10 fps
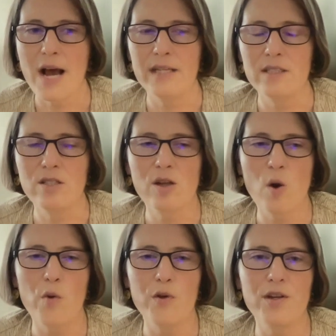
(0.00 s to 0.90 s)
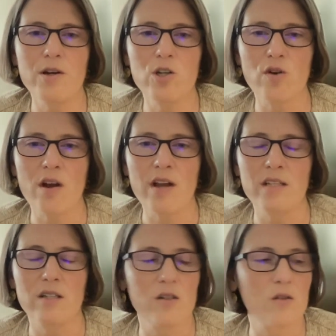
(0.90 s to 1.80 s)
And so what they're trying
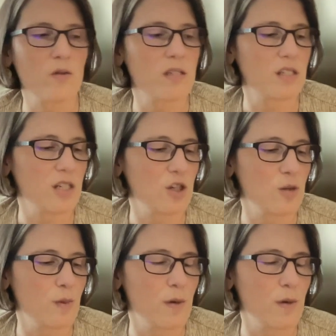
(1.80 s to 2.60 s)
to do is teach